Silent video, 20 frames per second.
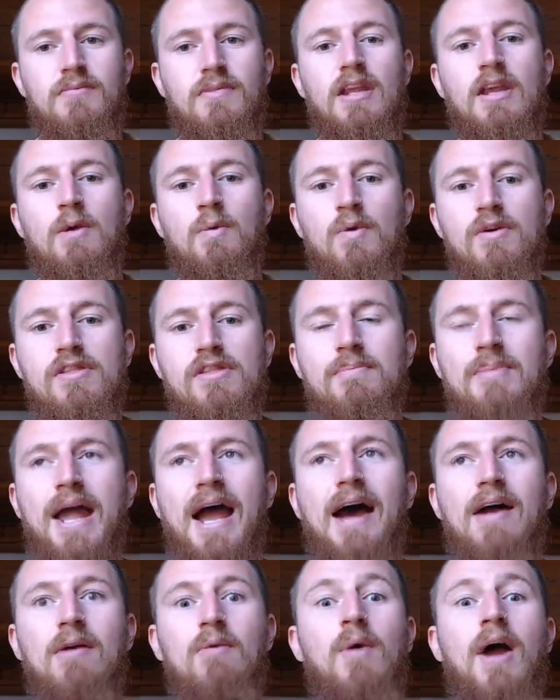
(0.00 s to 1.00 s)
It was
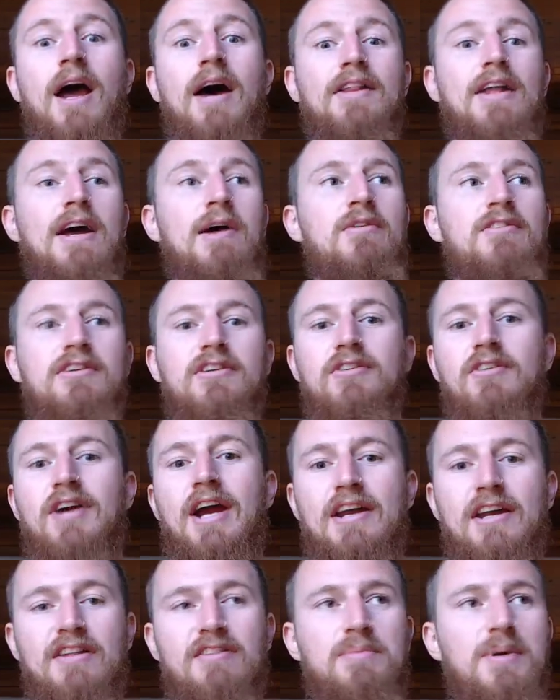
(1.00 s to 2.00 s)
about, wow, that was a
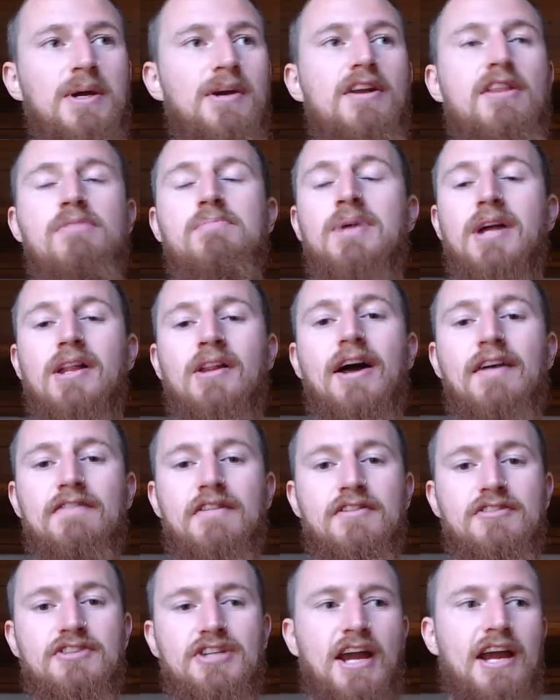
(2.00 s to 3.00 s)
great experience, my life
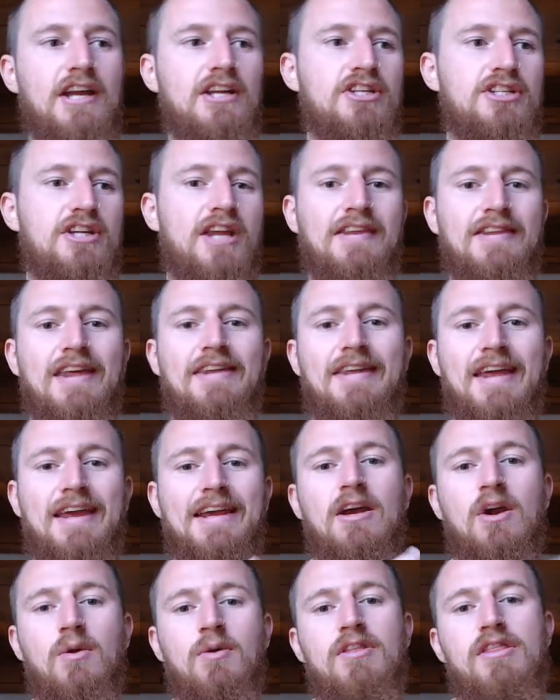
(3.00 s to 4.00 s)
has changed, and then they
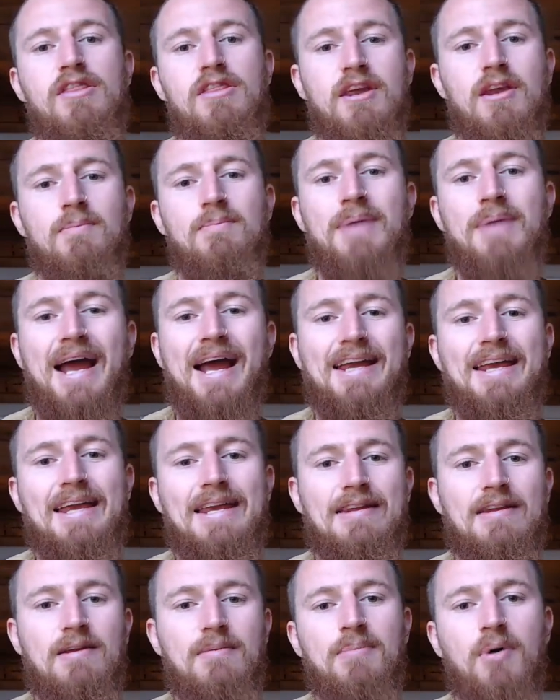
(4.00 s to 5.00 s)
go sit back
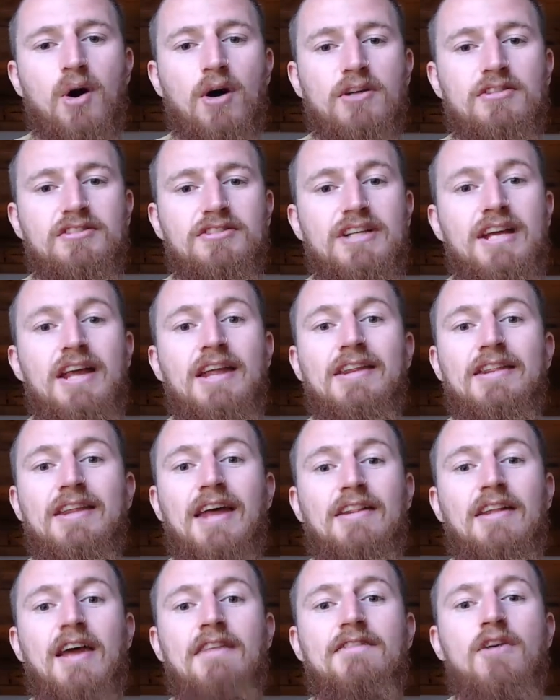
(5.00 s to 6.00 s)
in the box
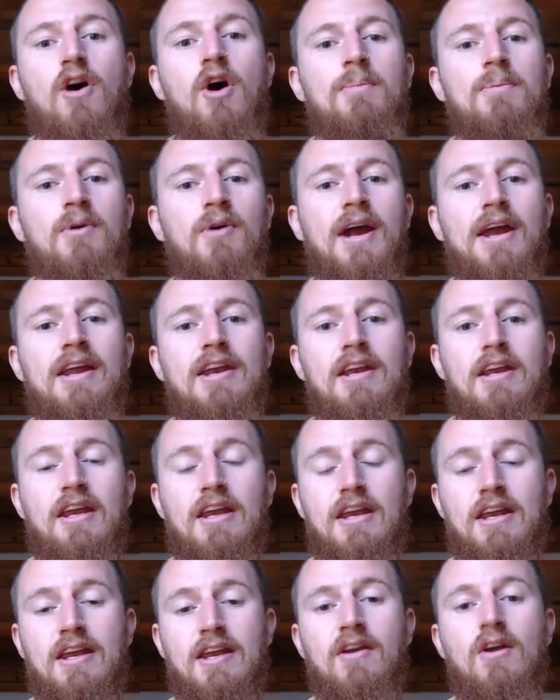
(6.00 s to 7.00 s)
that they've operated
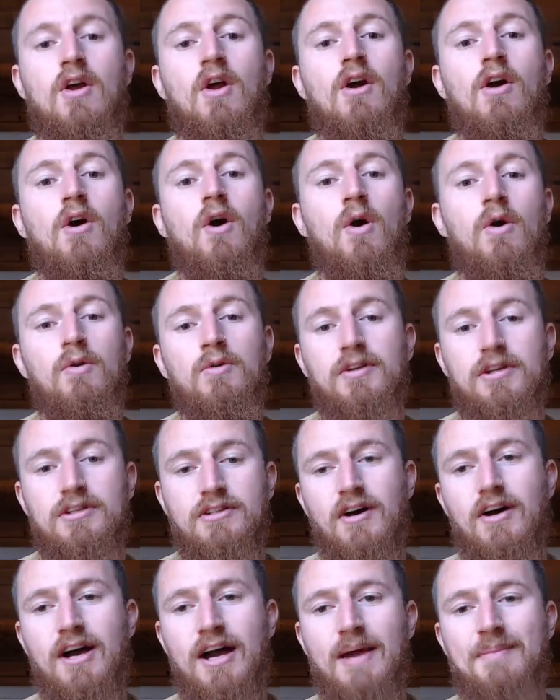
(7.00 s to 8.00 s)
in all the
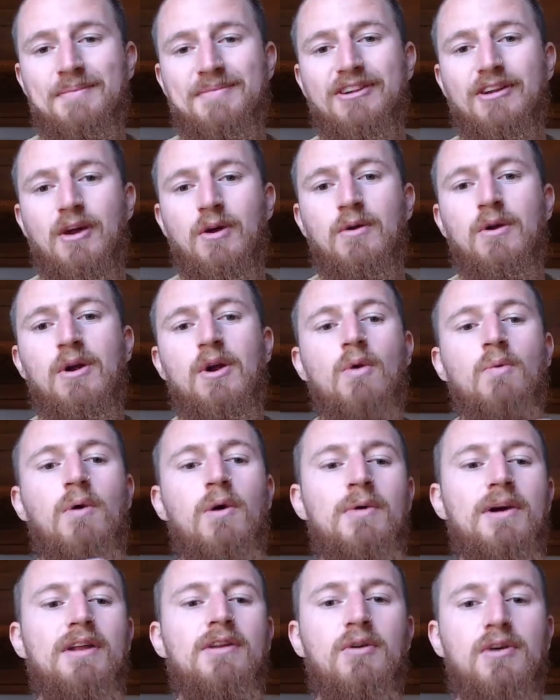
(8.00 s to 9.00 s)
time. So
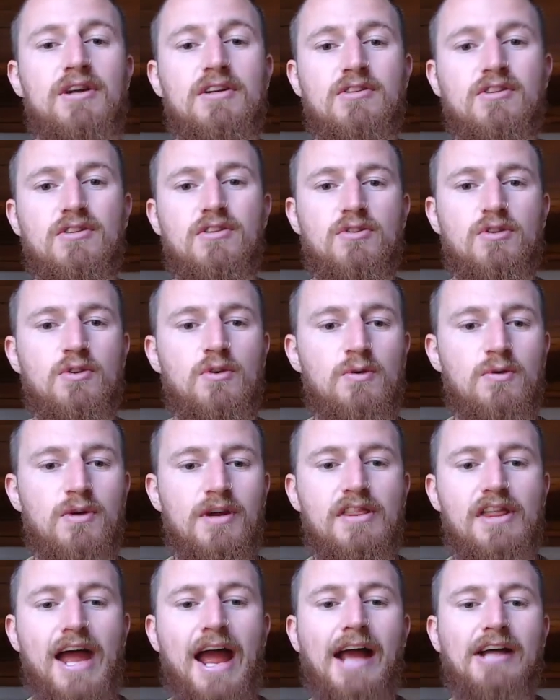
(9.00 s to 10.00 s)
what we're looking to do
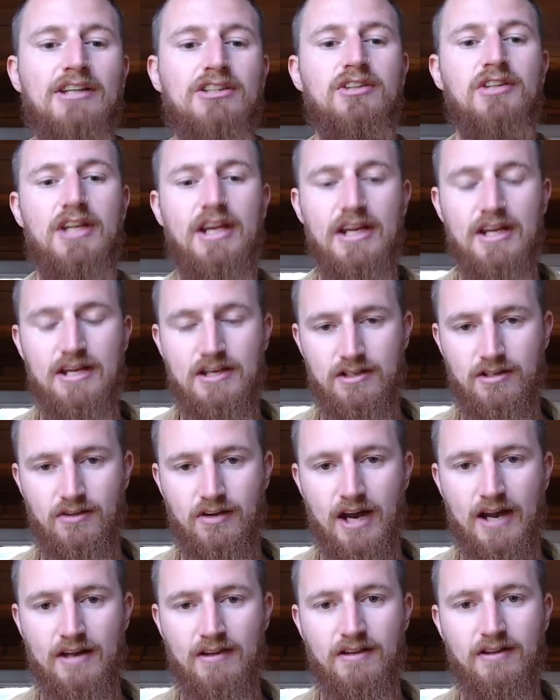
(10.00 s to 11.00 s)
is actually
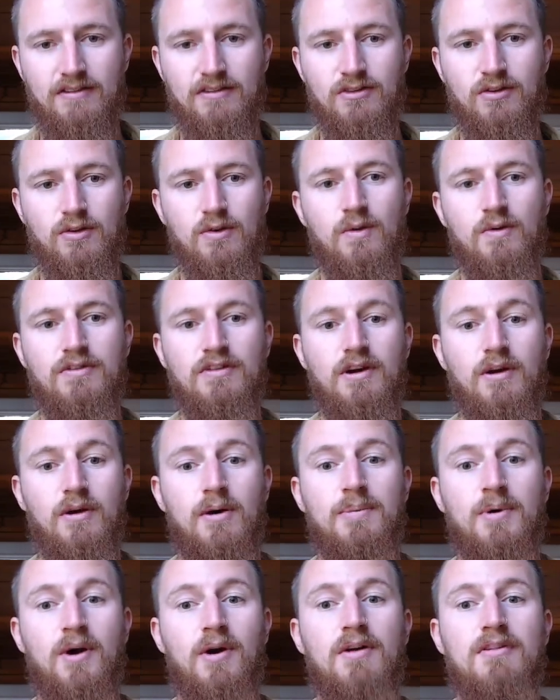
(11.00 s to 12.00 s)
integrate these two so a
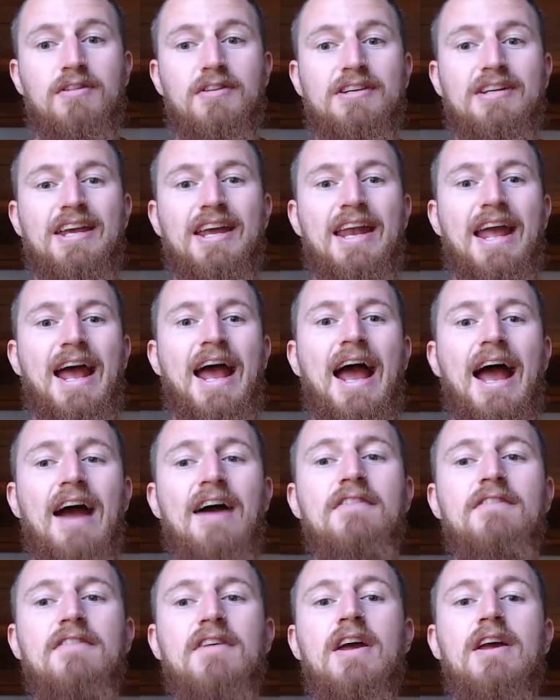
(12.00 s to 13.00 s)
person can
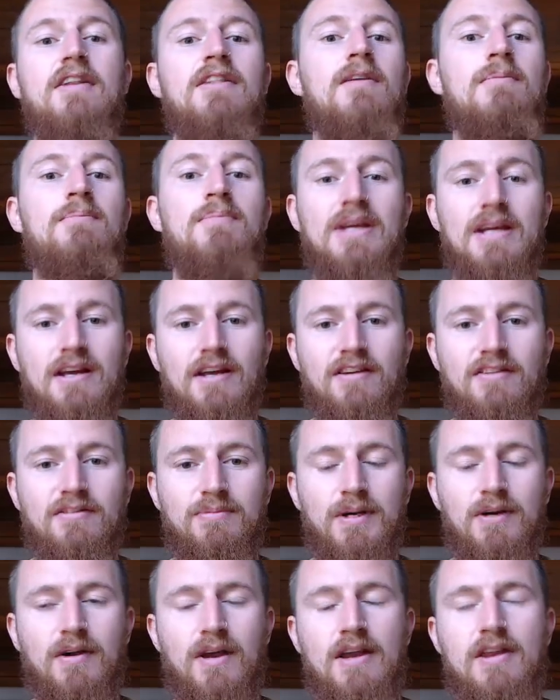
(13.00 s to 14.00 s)
have the big
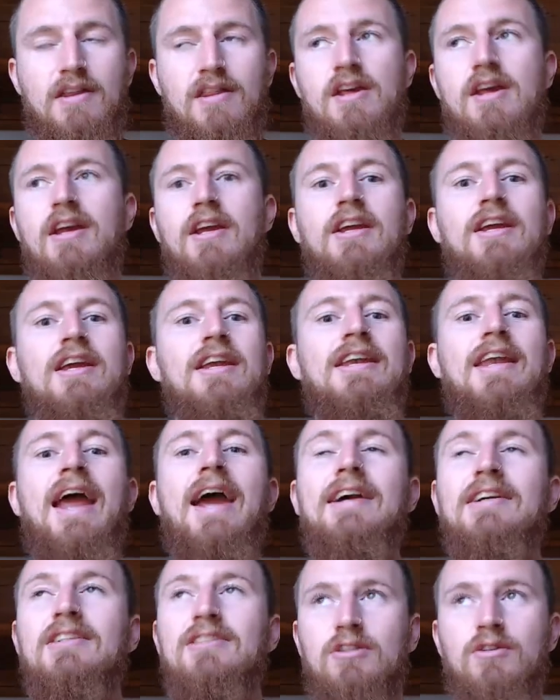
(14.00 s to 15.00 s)
experience,
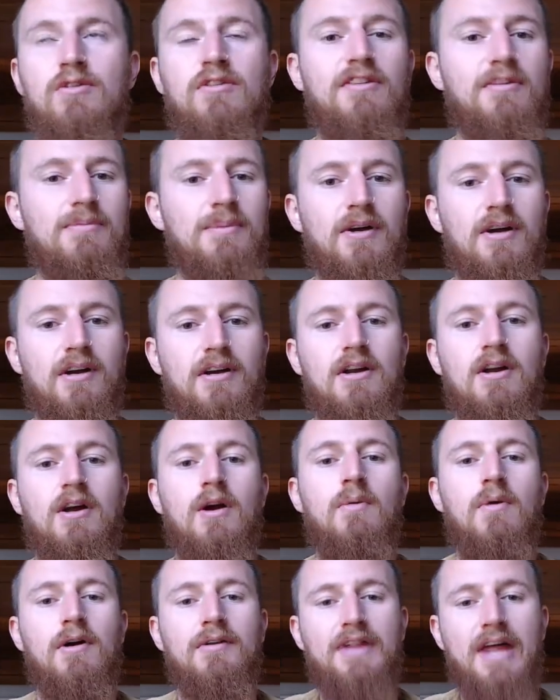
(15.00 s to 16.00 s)
connect to spirit,
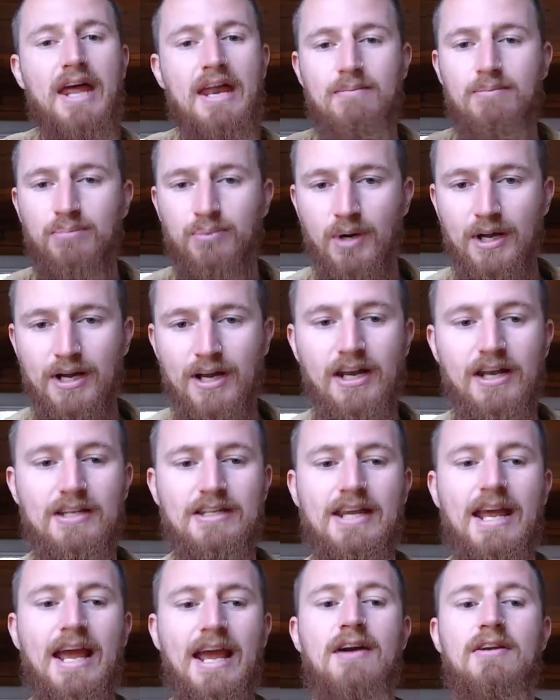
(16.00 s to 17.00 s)
while then bringing it
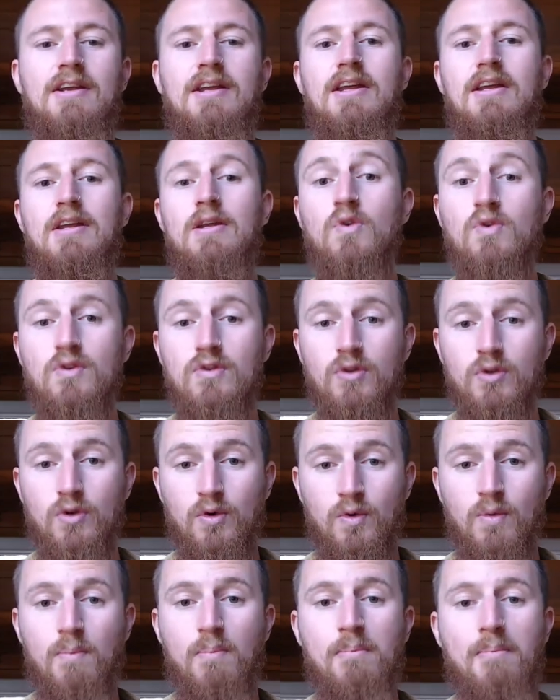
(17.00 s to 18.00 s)
down into
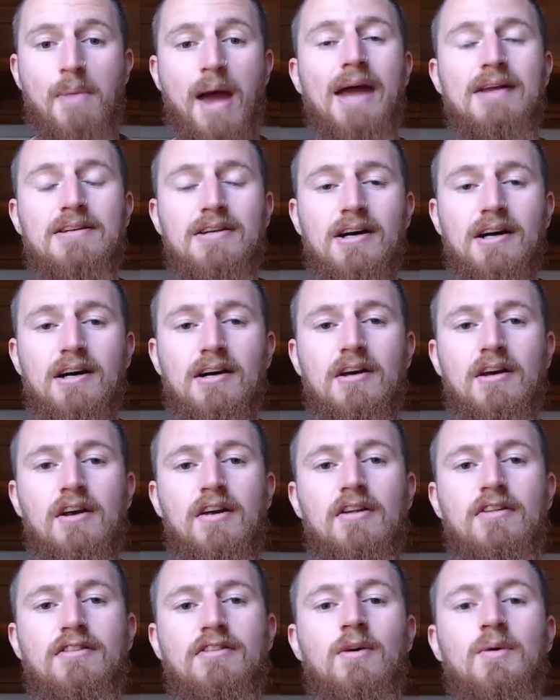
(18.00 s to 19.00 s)
matter
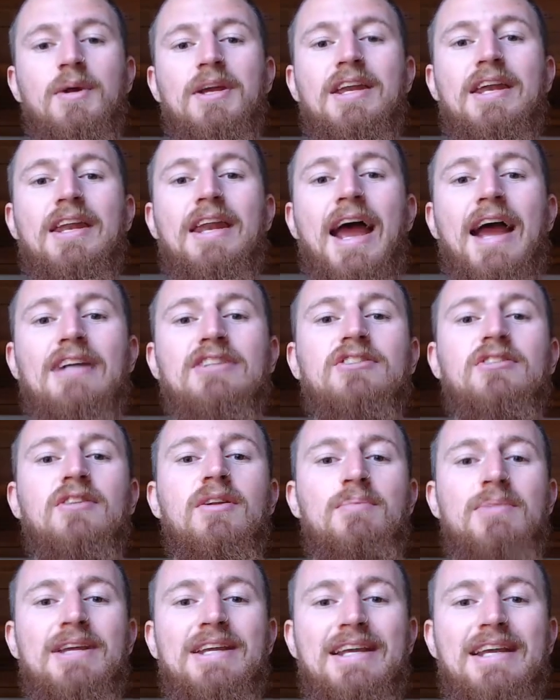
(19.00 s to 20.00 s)
so we can
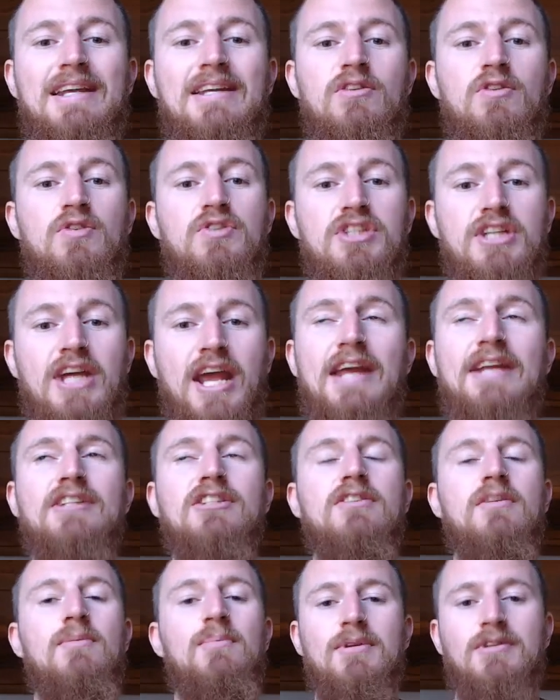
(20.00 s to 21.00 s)
actually begin to
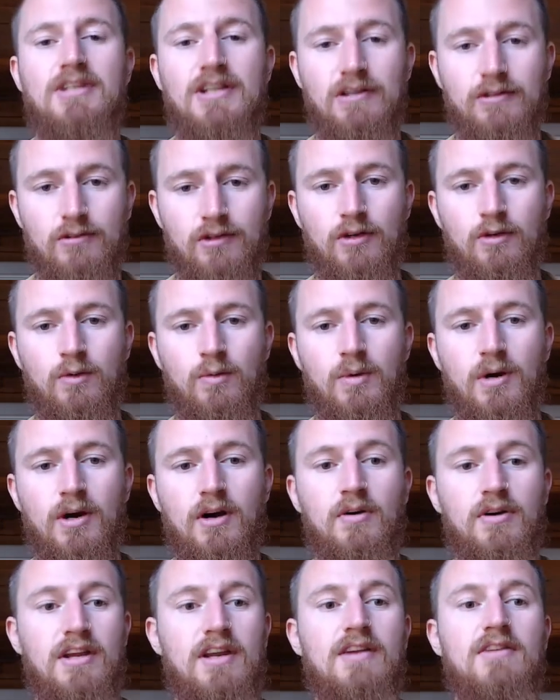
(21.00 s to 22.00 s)
change the material
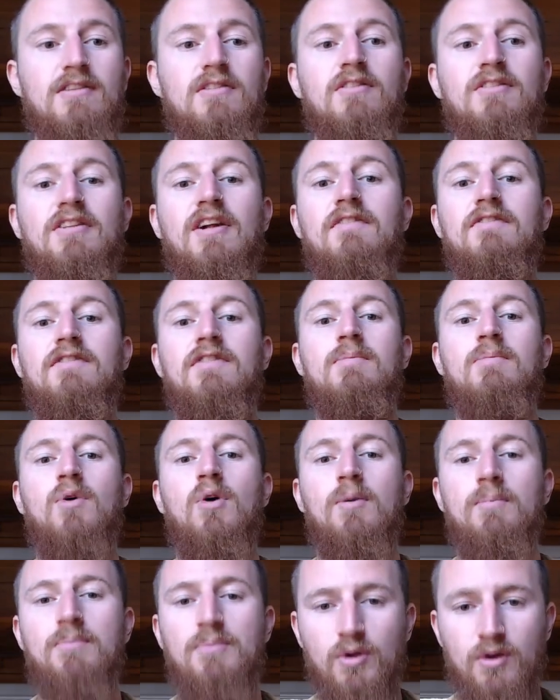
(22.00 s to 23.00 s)
world into something
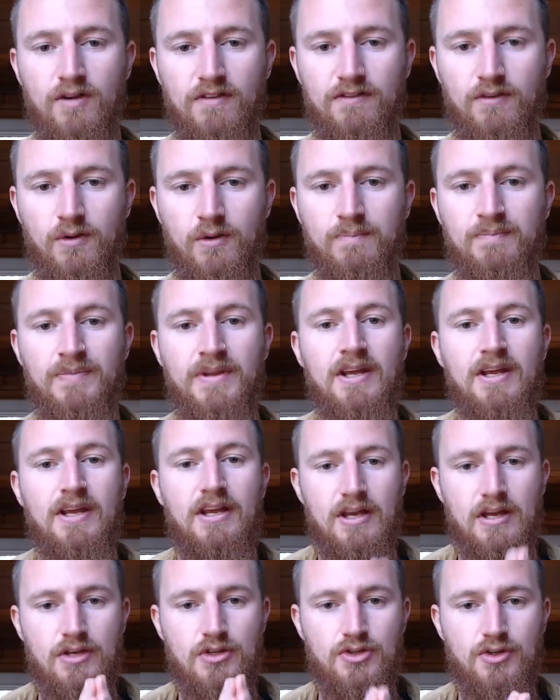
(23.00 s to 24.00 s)
more beautiful.
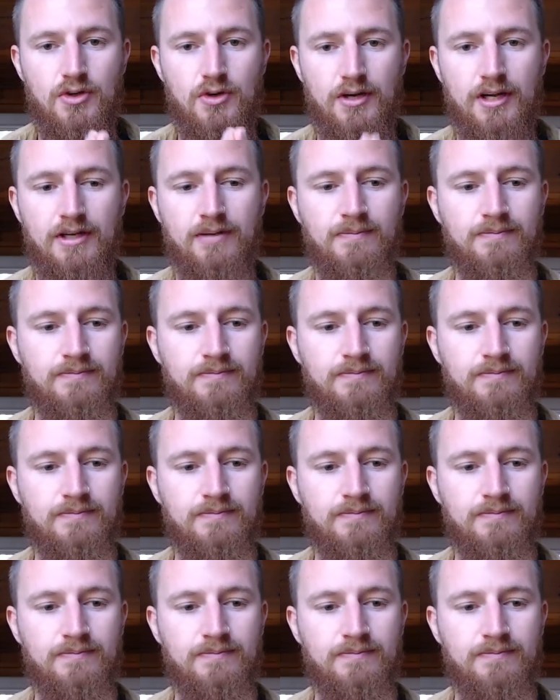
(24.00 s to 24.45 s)
Enjoy.